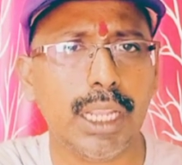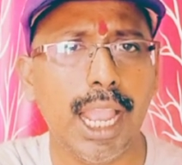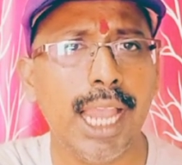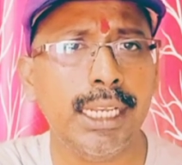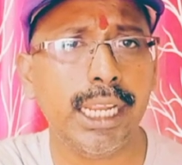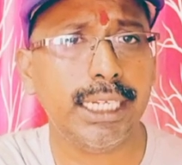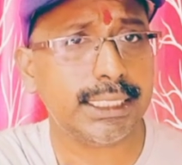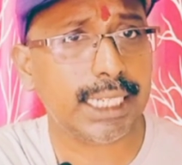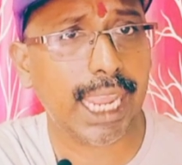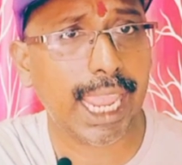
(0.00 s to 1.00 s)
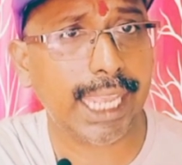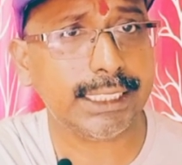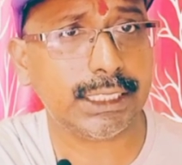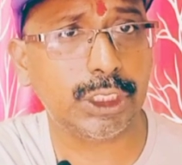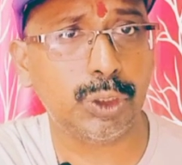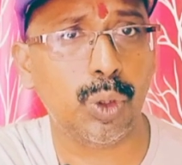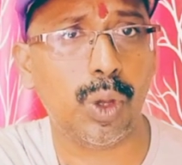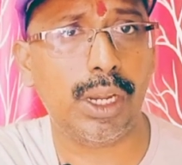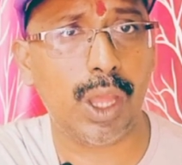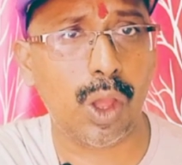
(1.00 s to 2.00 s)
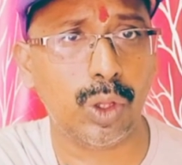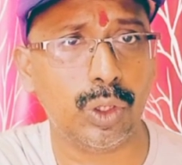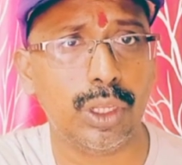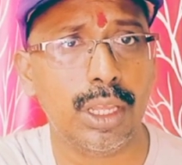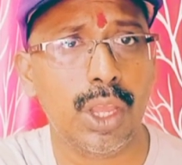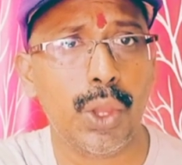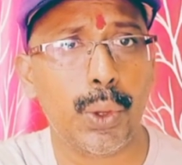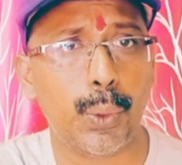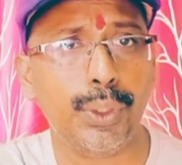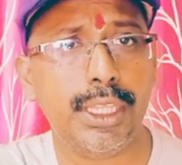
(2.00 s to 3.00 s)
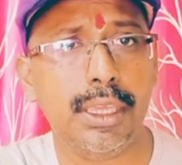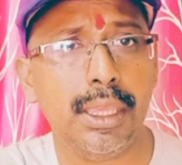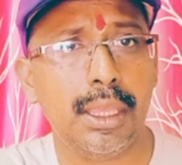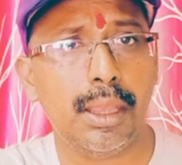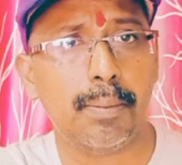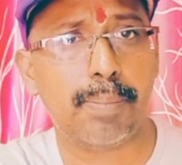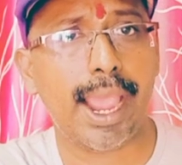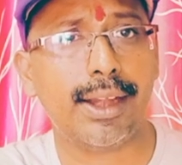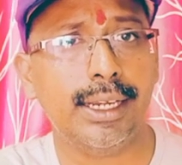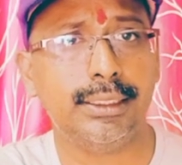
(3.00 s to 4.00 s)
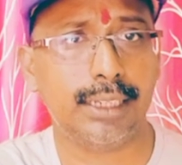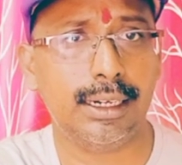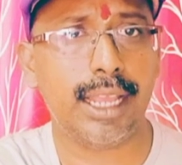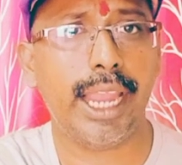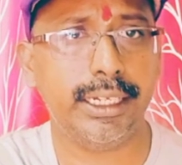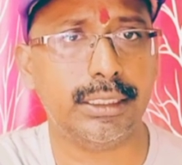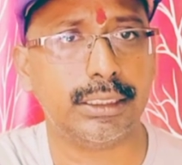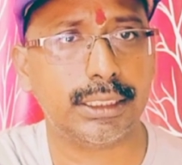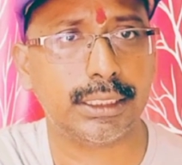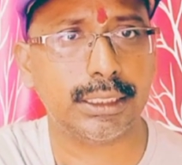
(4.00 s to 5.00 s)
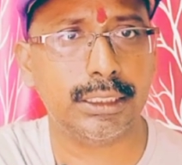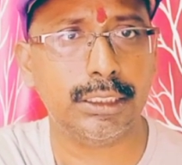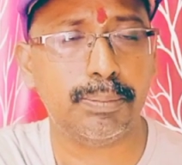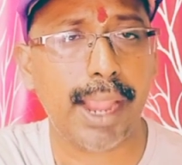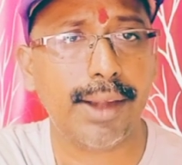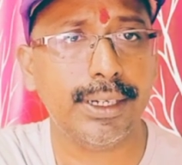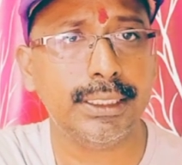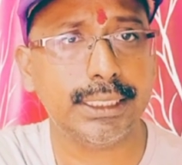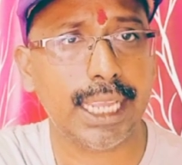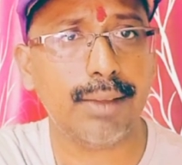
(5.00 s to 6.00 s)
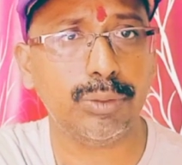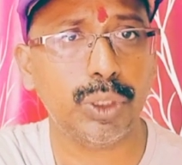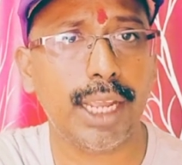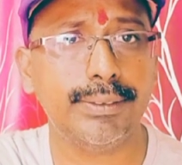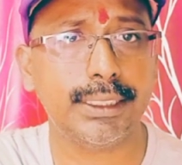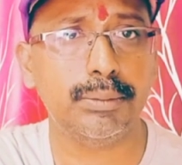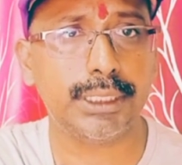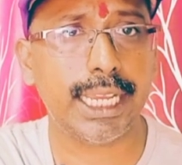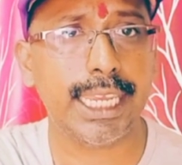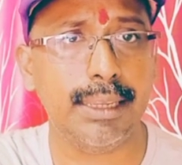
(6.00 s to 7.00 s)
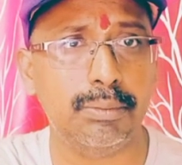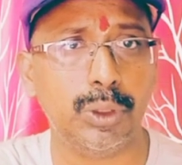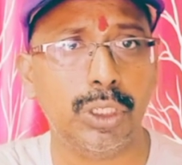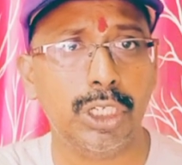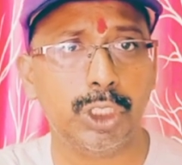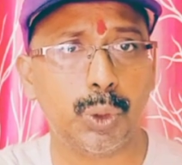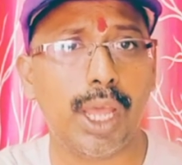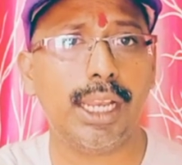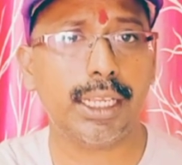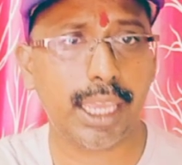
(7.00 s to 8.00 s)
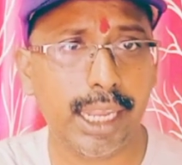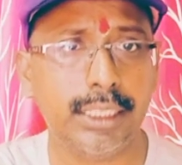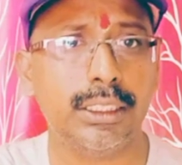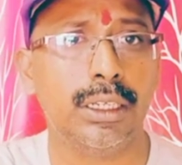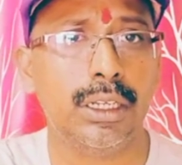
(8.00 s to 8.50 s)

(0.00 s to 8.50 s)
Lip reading: And it has to go along with the parental guidance. And the parents have to have some time to allocate